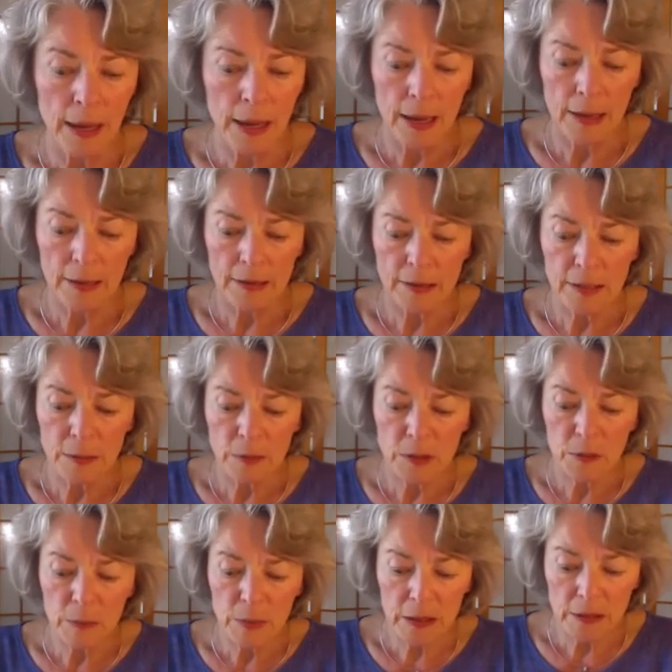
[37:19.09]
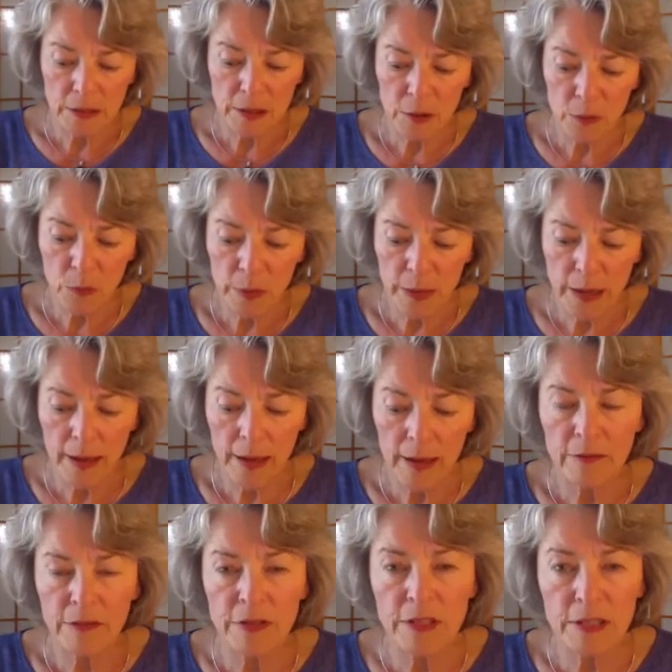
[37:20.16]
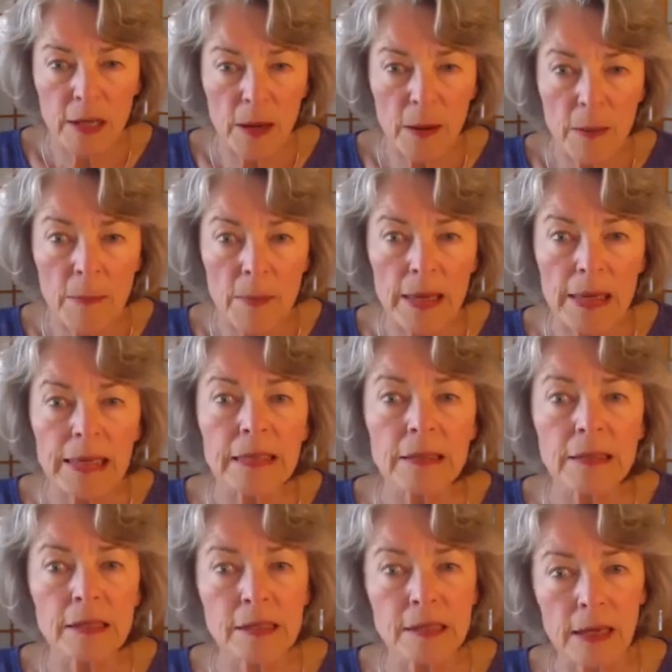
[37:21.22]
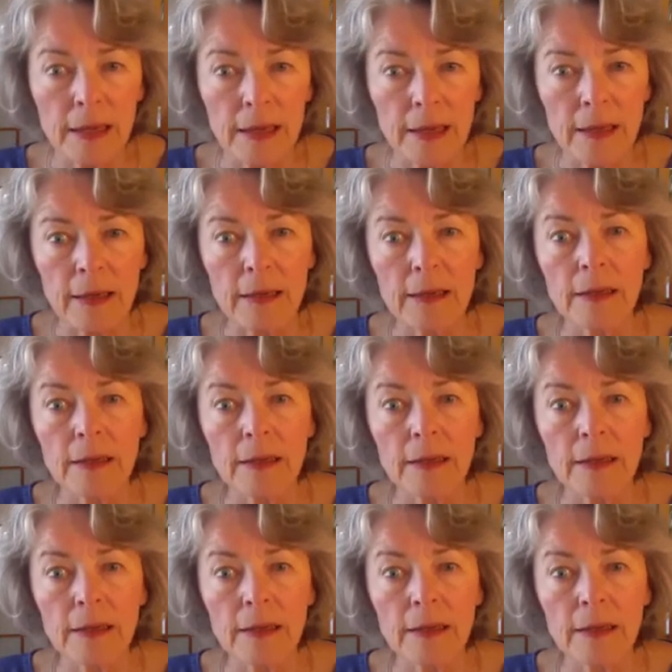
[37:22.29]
And it seems to me until we have some insight